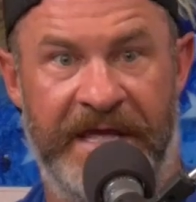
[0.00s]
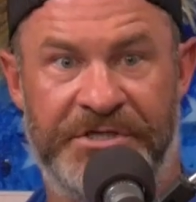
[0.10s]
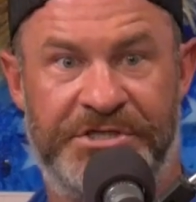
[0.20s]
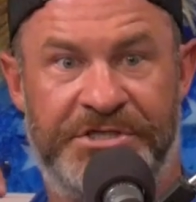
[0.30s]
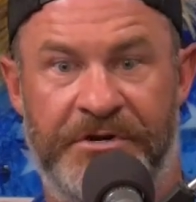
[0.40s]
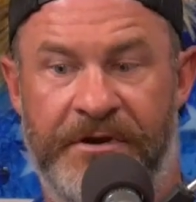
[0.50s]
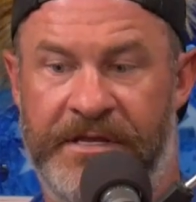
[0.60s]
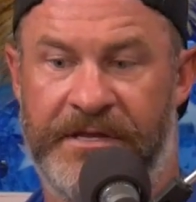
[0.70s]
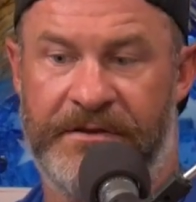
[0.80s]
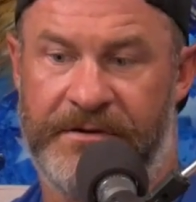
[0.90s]

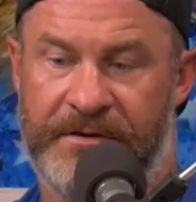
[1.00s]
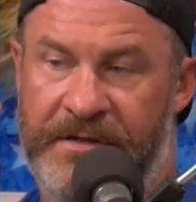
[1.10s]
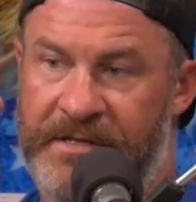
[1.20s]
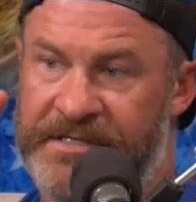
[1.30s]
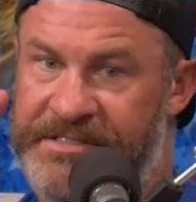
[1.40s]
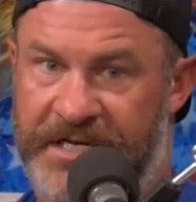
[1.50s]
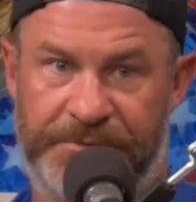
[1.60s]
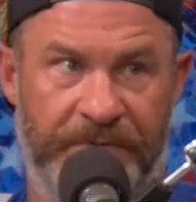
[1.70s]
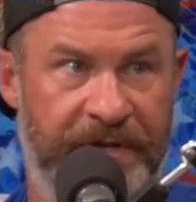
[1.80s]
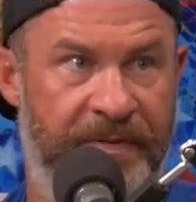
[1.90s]
ensuring your
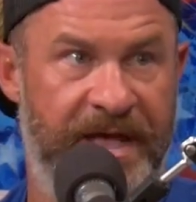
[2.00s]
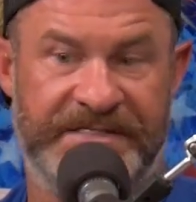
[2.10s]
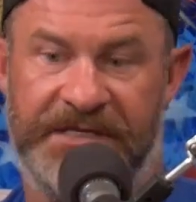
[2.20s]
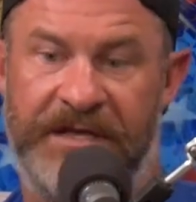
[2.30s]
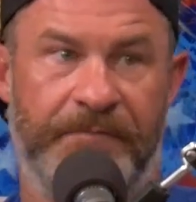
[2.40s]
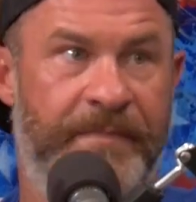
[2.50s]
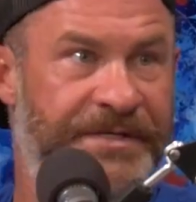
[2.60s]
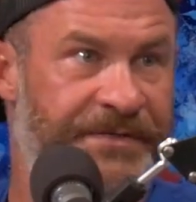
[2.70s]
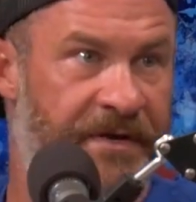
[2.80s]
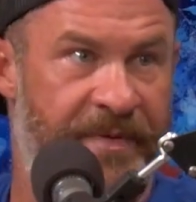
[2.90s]
sexual capacity, your
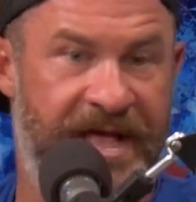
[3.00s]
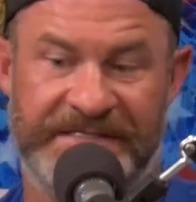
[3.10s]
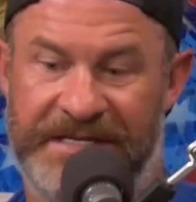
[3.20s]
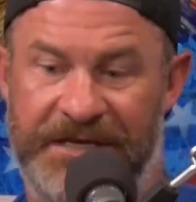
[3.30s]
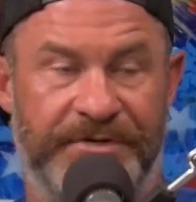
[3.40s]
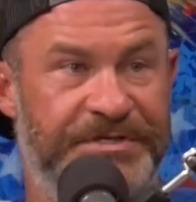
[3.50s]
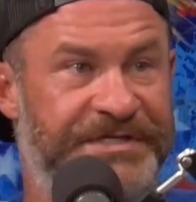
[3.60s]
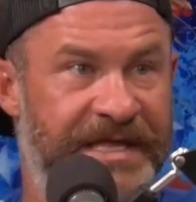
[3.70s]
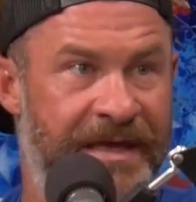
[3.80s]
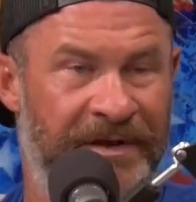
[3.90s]
mental capacity, your
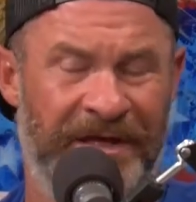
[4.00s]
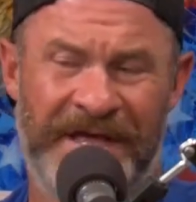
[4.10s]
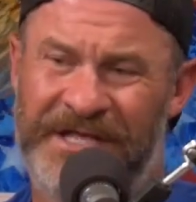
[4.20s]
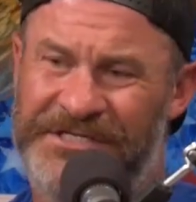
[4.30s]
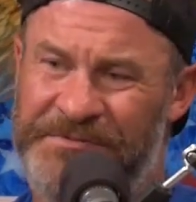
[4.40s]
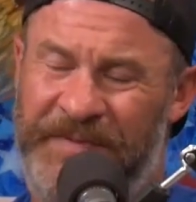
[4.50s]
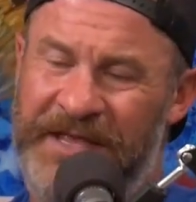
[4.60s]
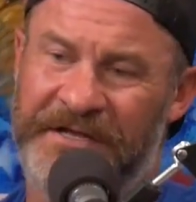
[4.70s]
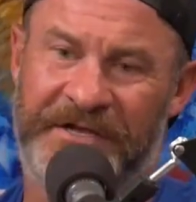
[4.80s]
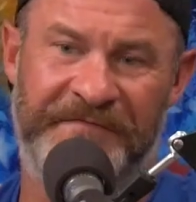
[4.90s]
stamina, just
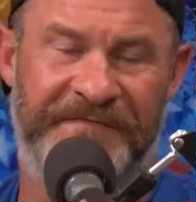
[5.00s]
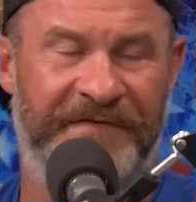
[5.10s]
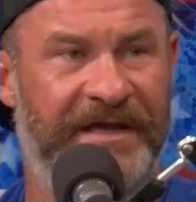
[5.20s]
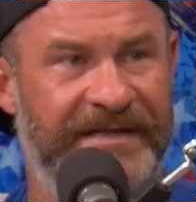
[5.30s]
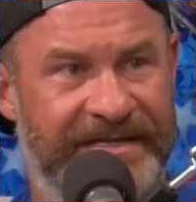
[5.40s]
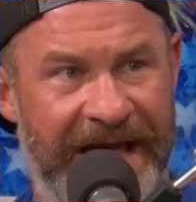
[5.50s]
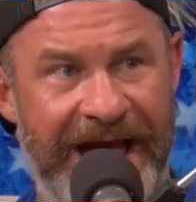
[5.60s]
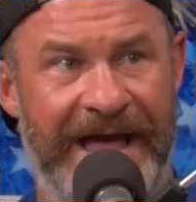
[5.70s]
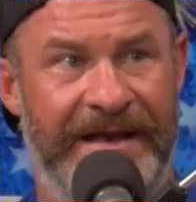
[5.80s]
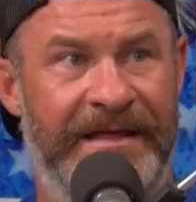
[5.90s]
being a good fucking
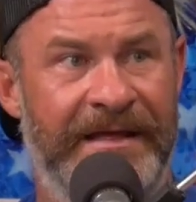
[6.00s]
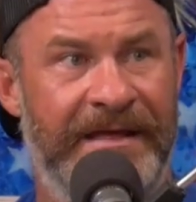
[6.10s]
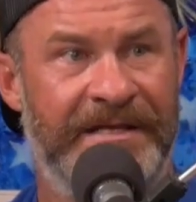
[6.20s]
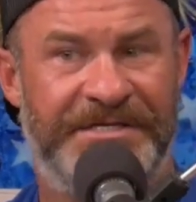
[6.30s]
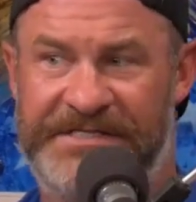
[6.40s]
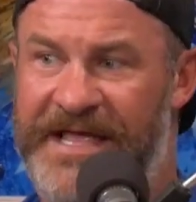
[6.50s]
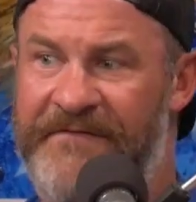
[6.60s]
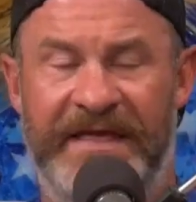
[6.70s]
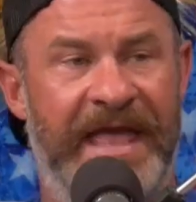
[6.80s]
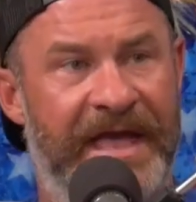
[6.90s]
dad, just
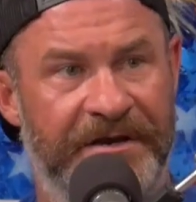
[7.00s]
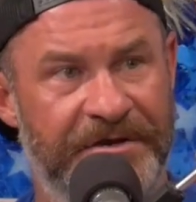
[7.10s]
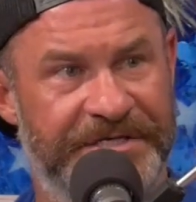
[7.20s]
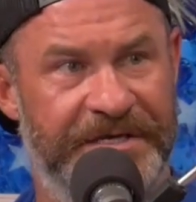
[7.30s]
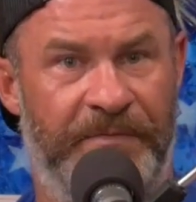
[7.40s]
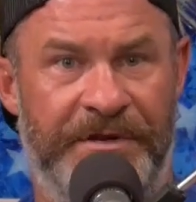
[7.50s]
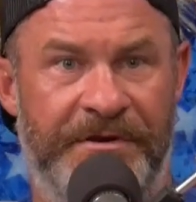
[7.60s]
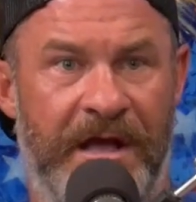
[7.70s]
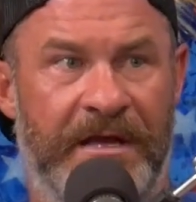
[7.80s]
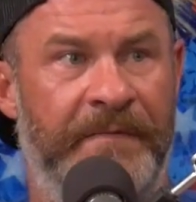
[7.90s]
having energy when you're
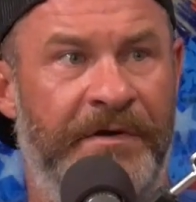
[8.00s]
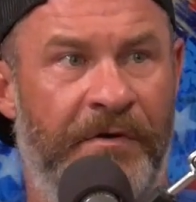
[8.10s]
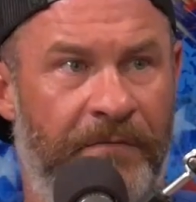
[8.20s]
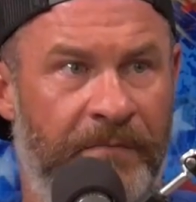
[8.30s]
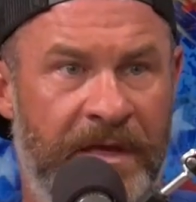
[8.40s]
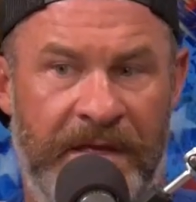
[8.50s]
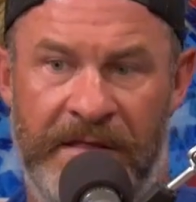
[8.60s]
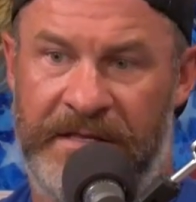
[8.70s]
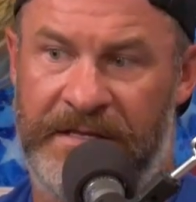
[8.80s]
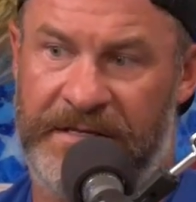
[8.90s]
not coming home,
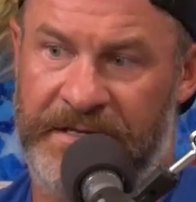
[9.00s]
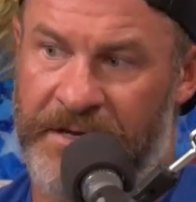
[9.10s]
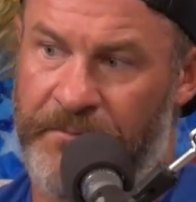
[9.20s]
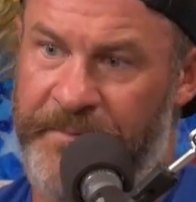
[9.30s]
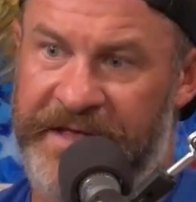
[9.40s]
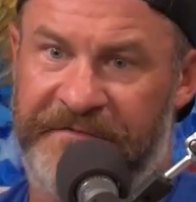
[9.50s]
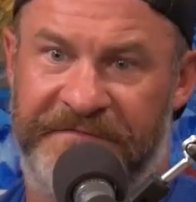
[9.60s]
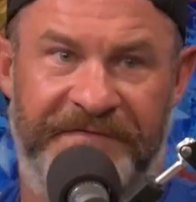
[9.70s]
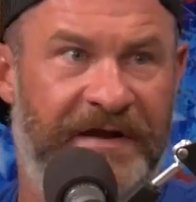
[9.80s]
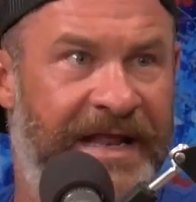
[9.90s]
you know, being a
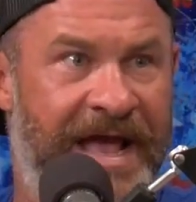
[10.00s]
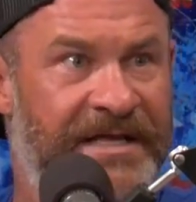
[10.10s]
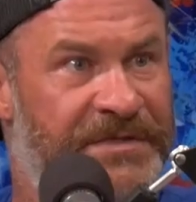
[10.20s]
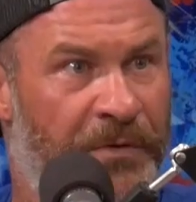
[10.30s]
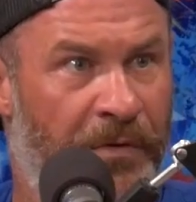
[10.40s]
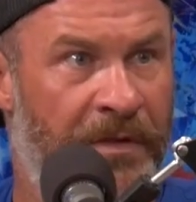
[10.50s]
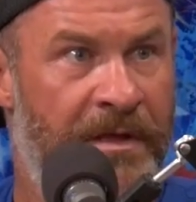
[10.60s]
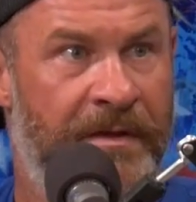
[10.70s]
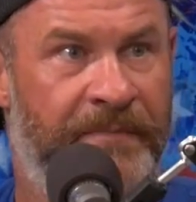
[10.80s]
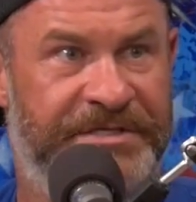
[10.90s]
fucking asshole,
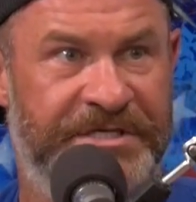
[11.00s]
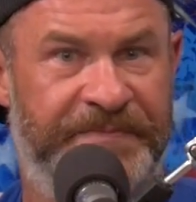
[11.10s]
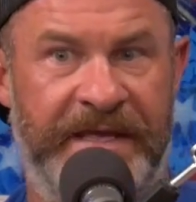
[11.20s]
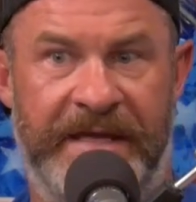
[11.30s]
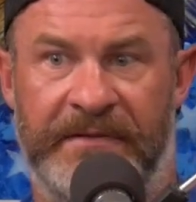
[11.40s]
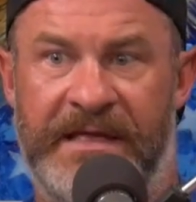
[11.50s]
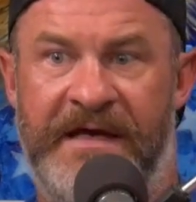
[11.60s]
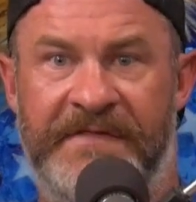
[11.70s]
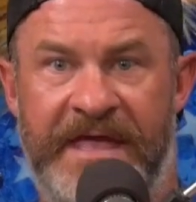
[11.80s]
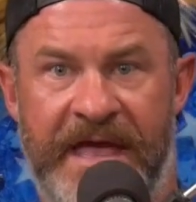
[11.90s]
but just being able to
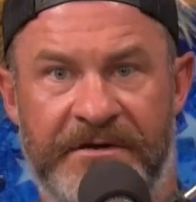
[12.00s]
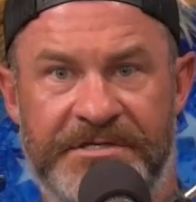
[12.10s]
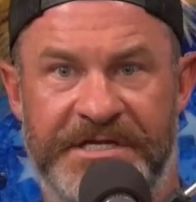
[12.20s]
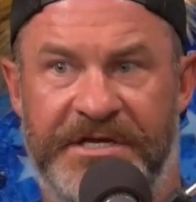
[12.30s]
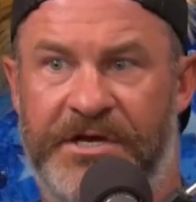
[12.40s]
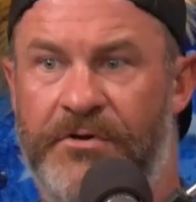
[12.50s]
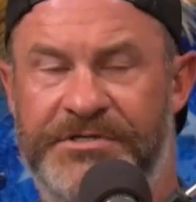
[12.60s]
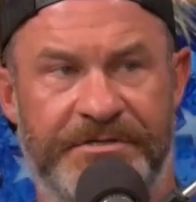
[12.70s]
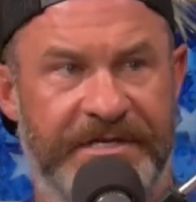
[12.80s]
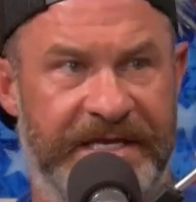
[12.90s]
have the energy to
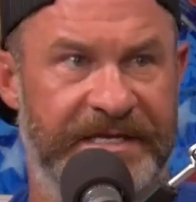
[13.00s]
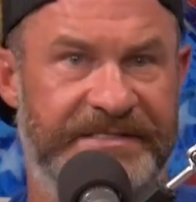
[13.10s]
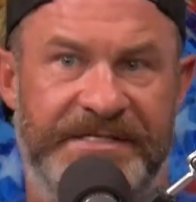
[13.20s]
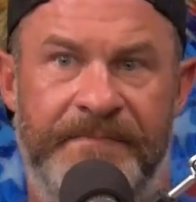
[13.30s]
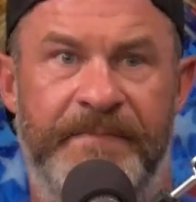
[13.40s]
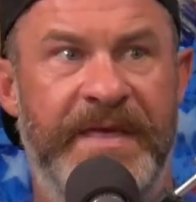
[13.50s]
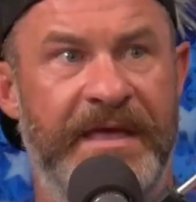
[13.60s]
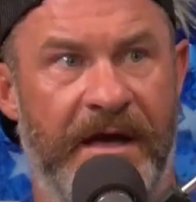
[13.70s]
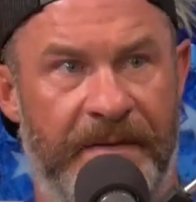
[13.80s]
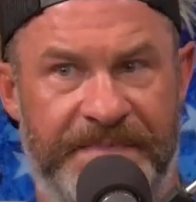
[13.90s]
coach your kids, to
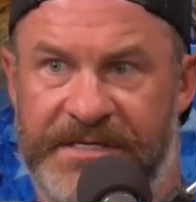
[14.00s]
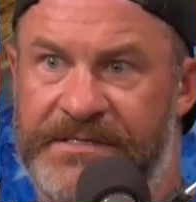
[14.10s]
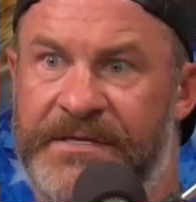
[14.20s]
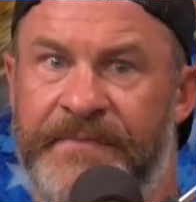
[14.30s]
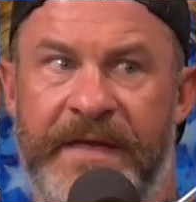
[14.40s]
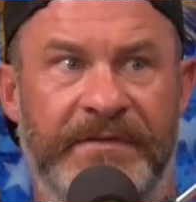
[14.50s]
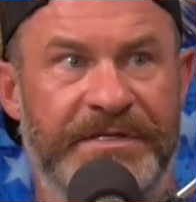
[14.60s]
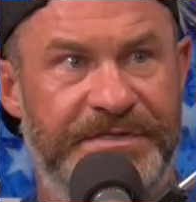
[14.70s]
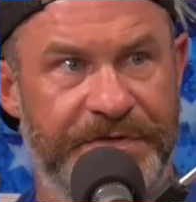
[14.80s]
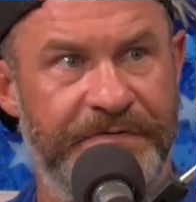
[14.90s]
be up, to, to be able
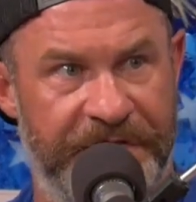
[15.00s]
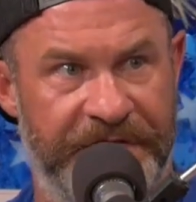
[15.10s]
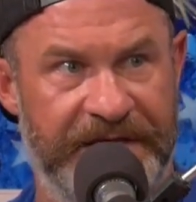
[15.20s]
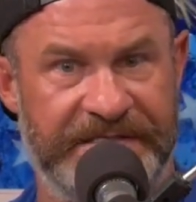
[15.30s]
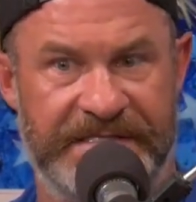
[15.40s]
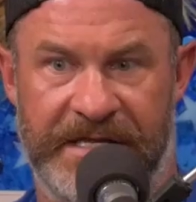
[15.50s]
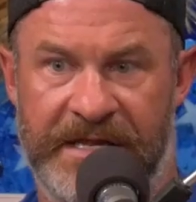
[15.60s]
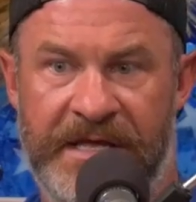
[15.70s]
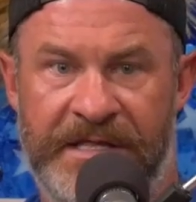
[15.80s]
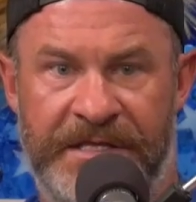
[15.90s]
to do the things that,
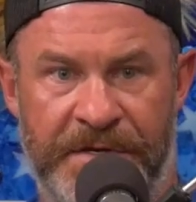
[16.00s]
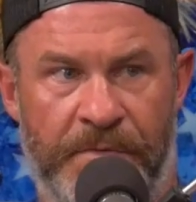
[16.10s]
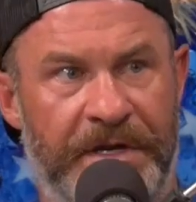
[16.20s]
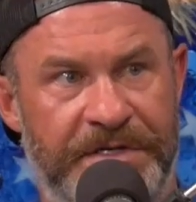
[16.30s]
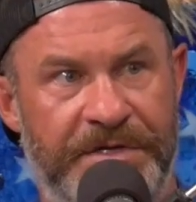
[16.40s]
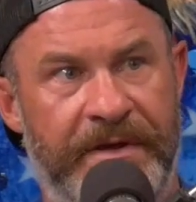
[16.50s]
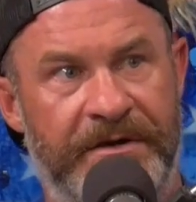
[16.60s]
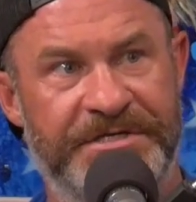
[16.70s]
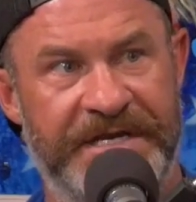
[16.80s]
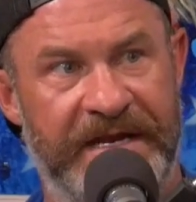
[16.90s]
that you want to do
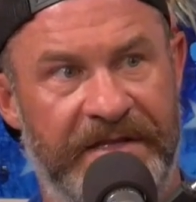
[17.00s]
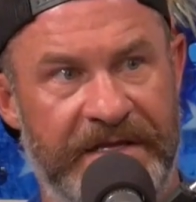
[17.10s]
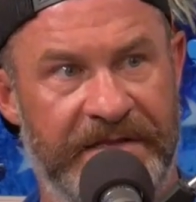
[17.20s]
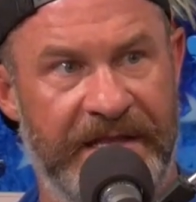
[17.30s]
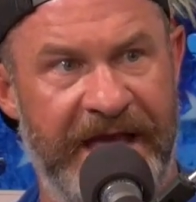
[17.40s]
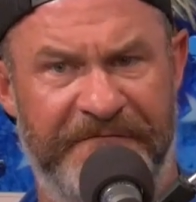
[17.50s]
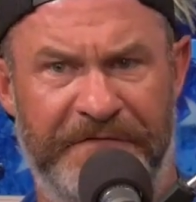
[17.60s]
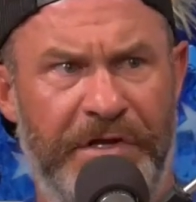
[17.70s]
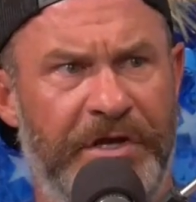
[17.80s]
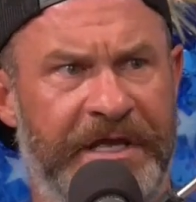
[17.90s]
energetically in life,
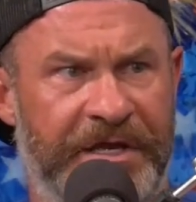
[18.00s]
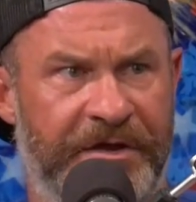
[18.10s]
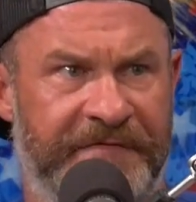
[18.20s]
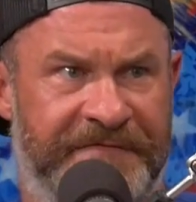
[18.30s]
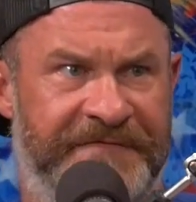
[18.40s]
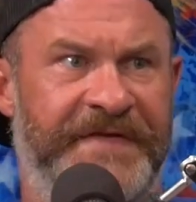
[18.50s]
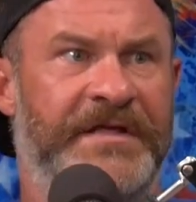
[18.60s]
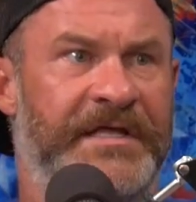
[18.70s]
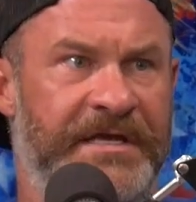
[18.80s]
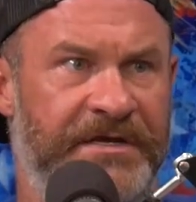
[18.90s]
looking good,
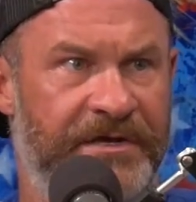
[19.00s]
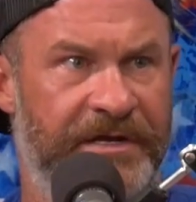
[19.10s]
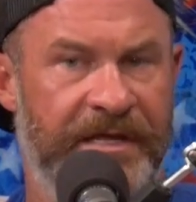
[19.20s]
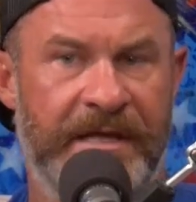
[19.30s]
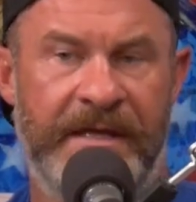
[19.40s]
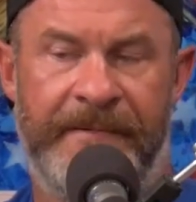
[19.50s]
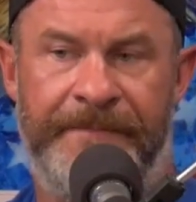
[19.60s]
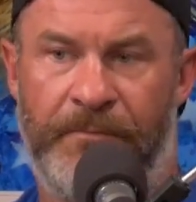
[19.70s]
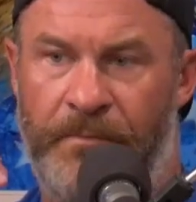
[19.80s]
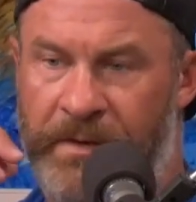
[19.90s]
feeling good.
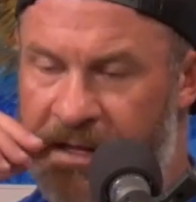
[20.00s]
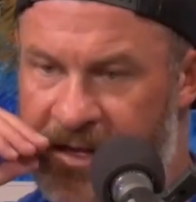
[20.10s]
Mm-hmm.